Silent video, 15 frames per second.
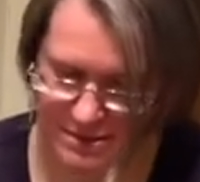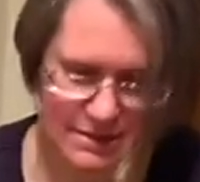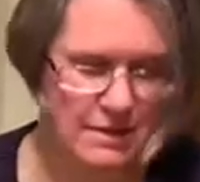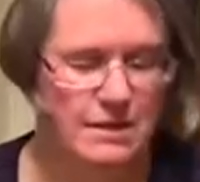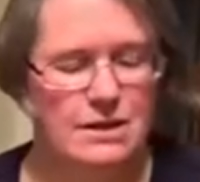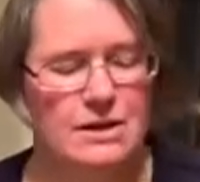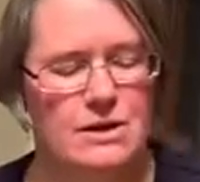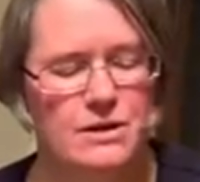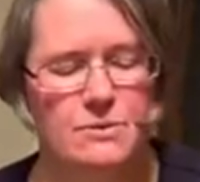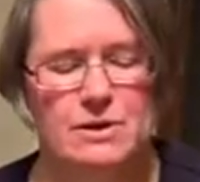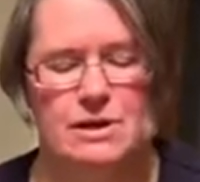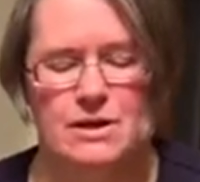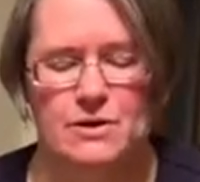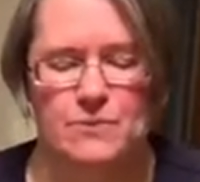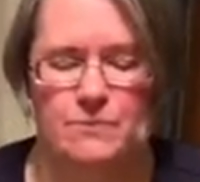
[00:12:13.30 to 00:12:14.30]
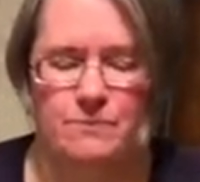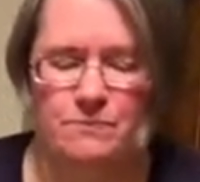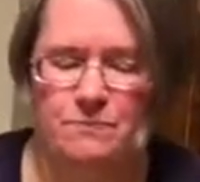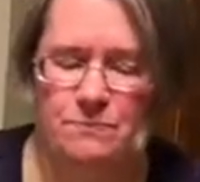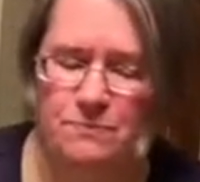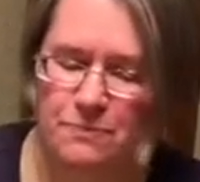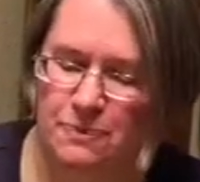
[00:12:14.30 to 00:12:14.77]
There we go.
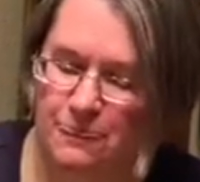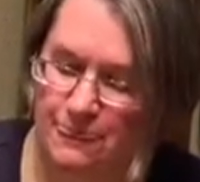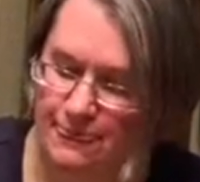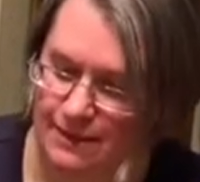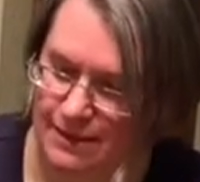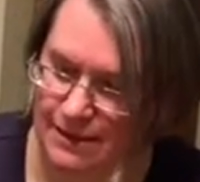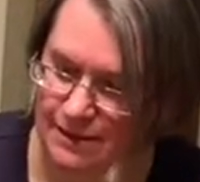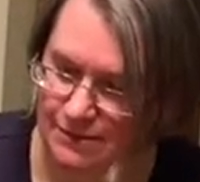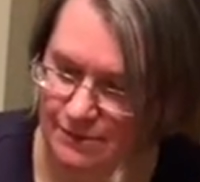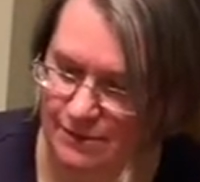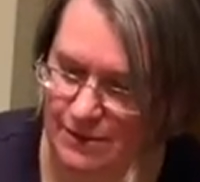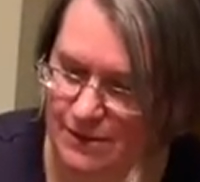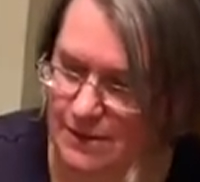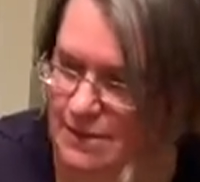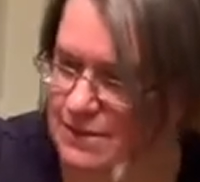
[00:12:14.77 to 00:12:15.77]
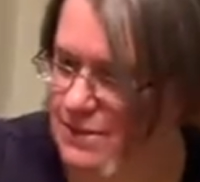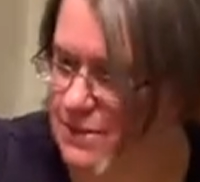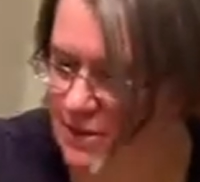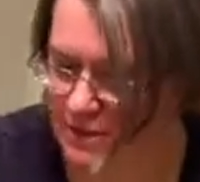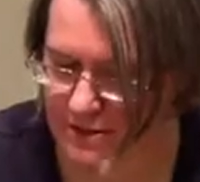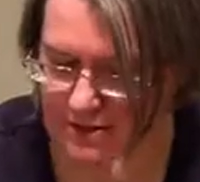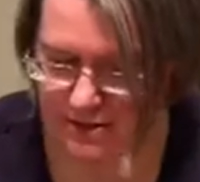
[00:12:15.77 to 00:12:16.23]
Put this
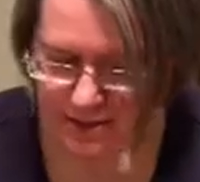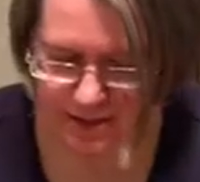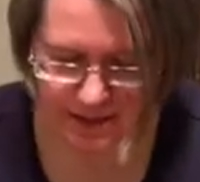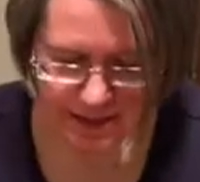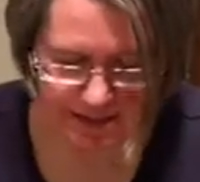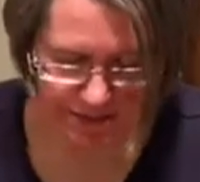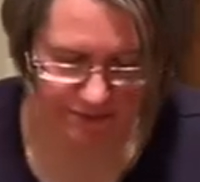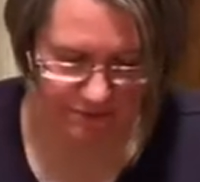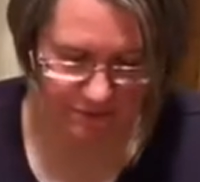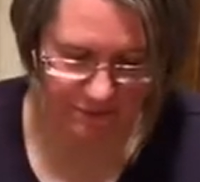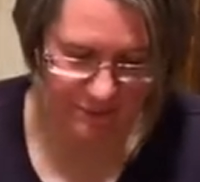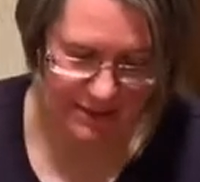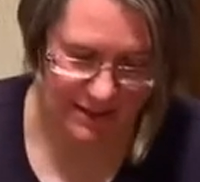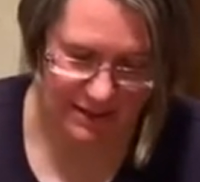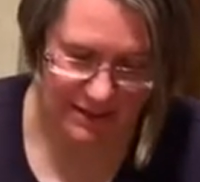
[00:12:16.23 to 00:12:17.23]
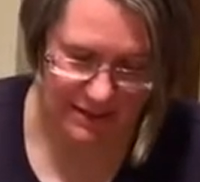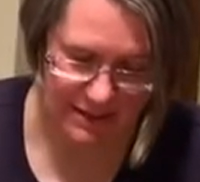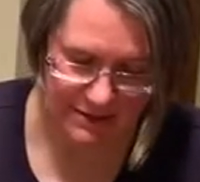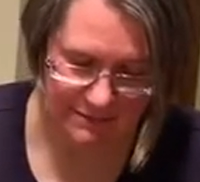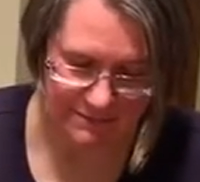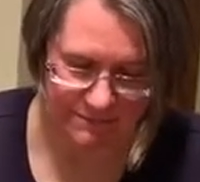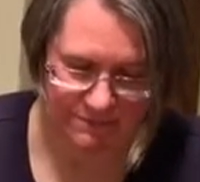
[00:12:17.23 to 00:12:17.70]
yarn out of the way.
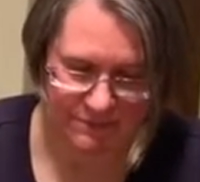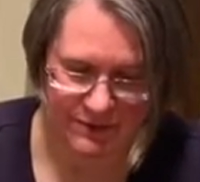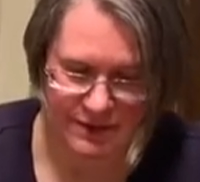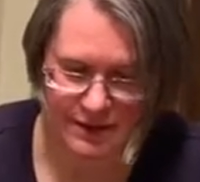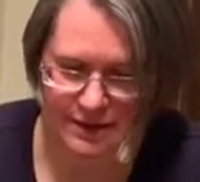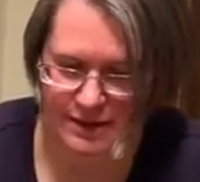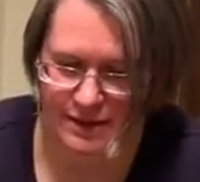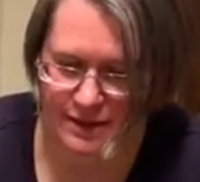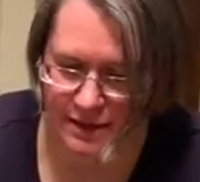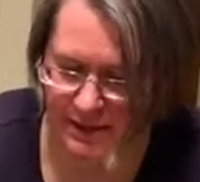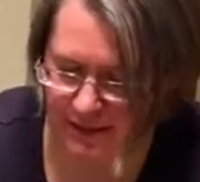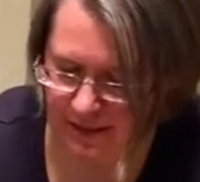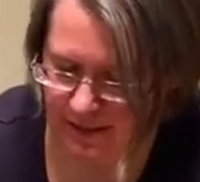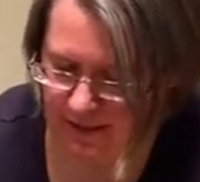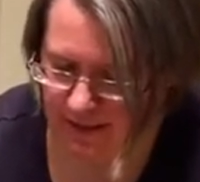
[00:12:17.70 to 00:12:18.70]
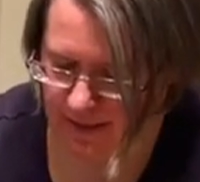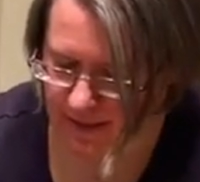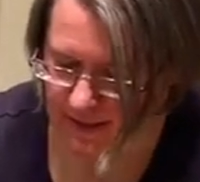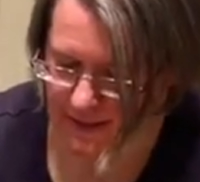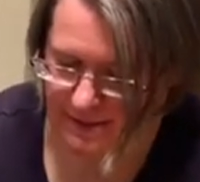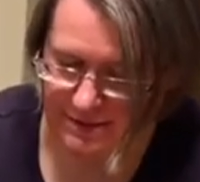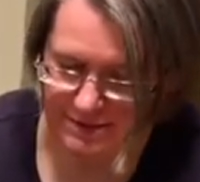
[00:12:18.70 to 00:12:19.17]

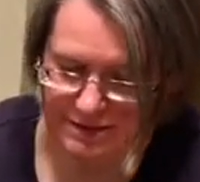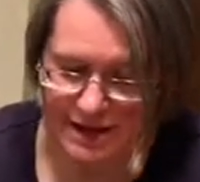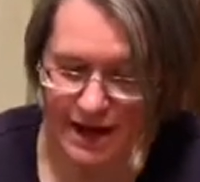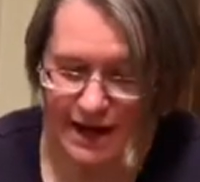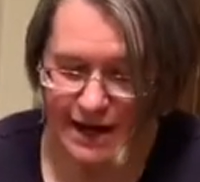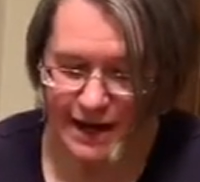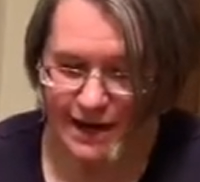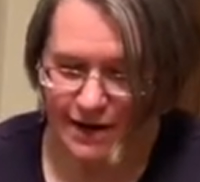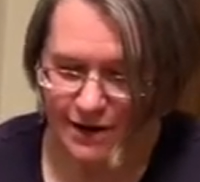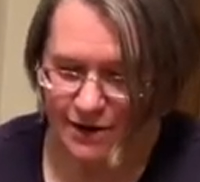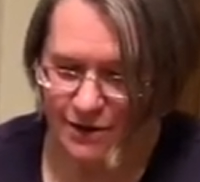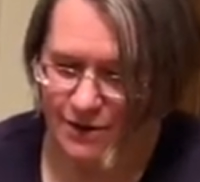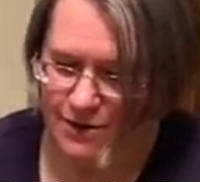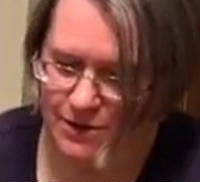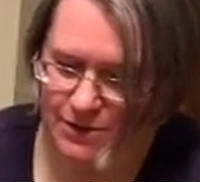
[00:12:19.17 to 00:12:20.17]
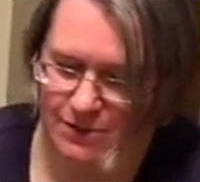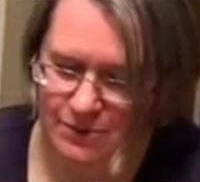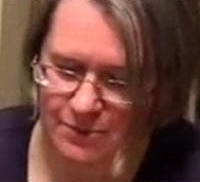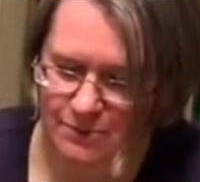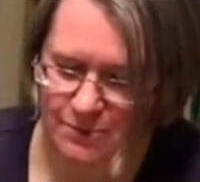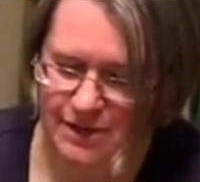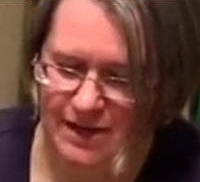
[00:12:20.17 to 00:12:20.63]
And so now
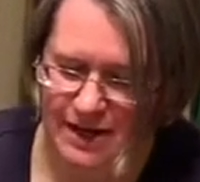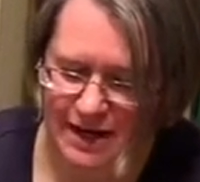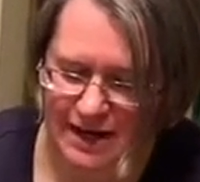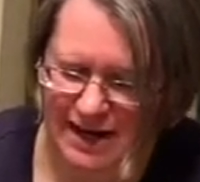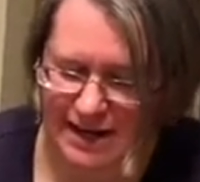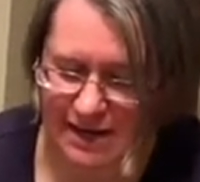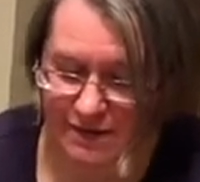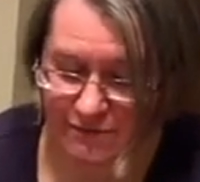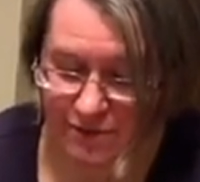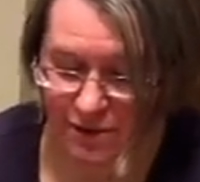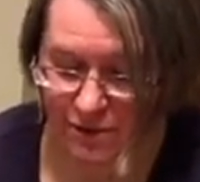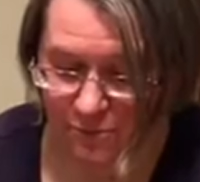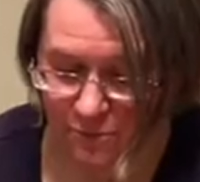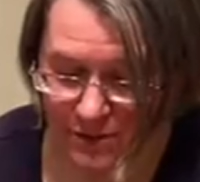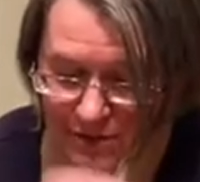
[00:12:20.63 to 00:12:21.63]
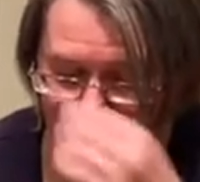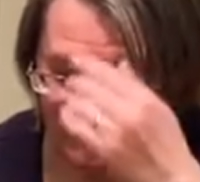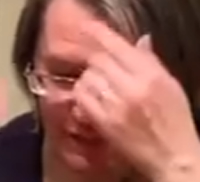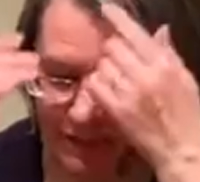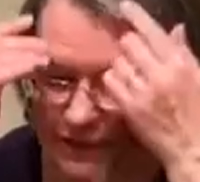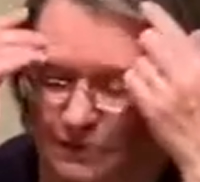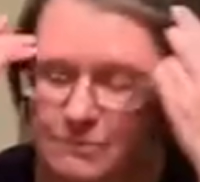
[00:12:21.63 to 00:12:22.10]
we have our
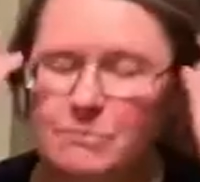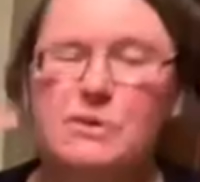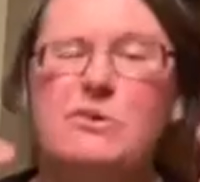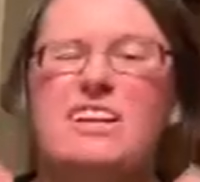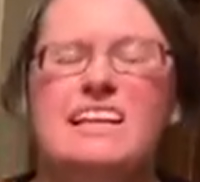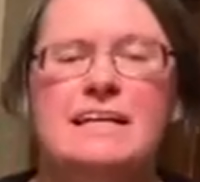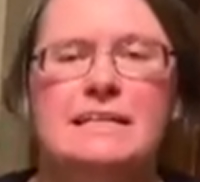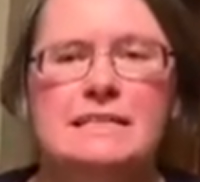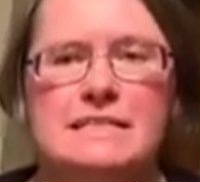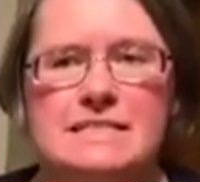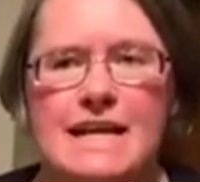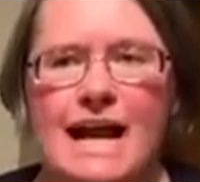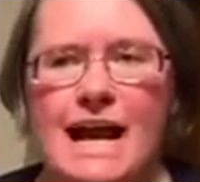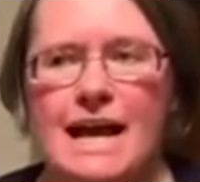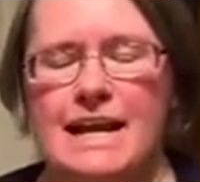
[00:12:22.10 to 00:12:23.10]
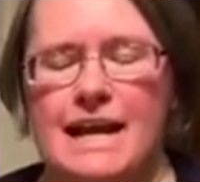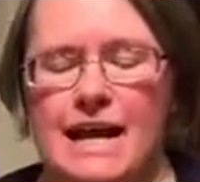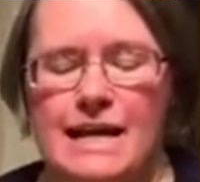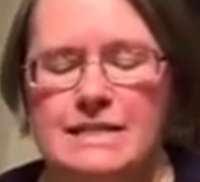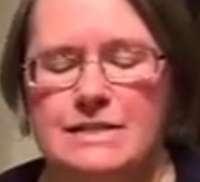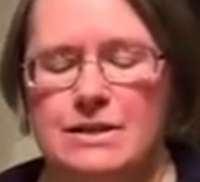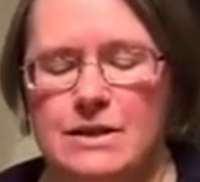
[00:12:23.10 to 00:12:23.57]
weaving, but we need to tie
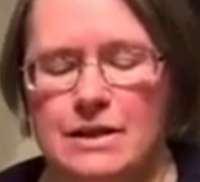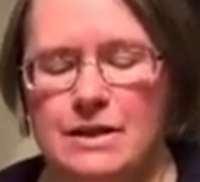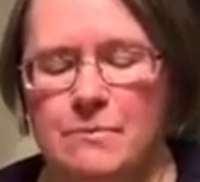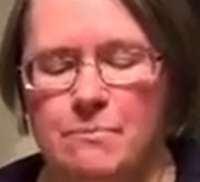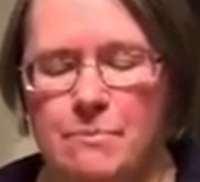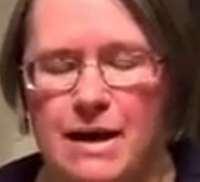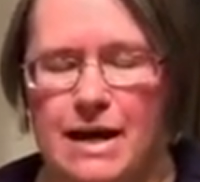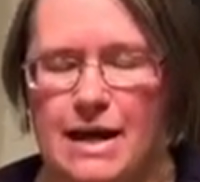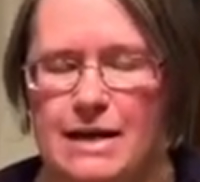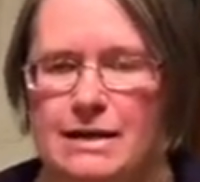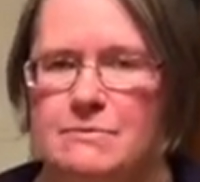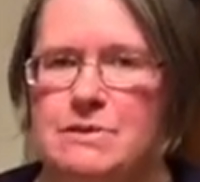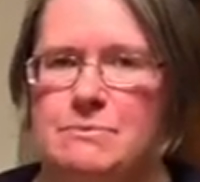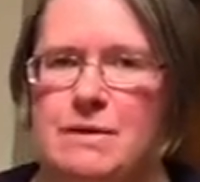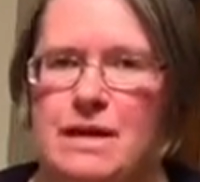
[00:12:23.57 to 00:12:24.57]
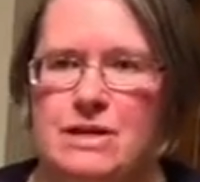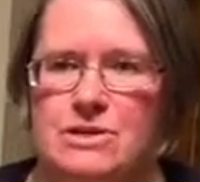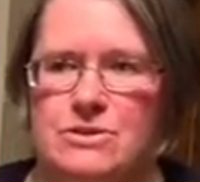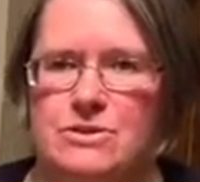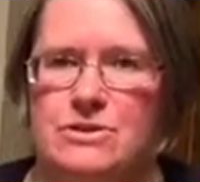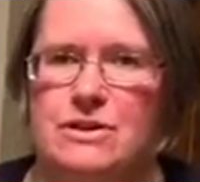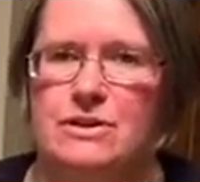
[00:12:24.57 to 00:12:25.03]
knots on the bottom to make
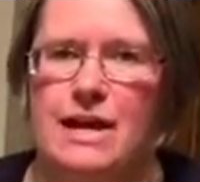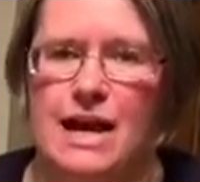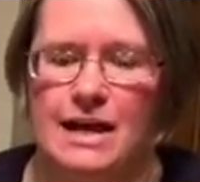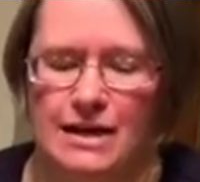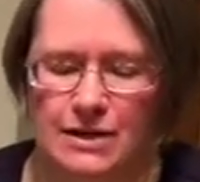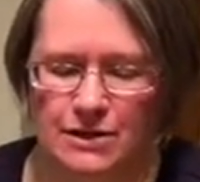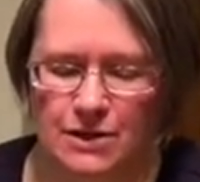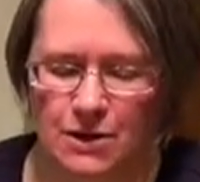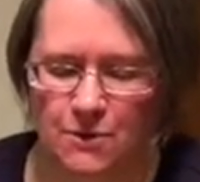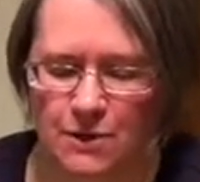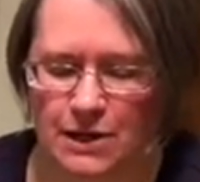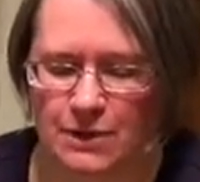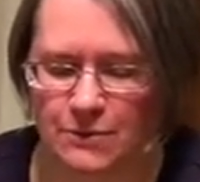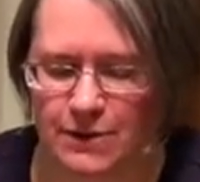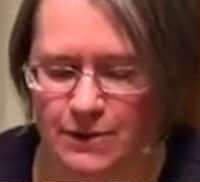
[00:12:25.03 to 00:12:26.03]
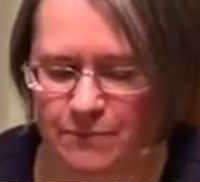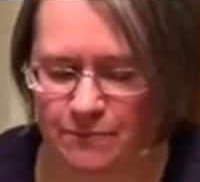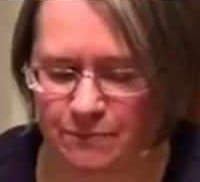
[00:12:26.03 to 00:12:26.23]
sure they're not going to go anywhere.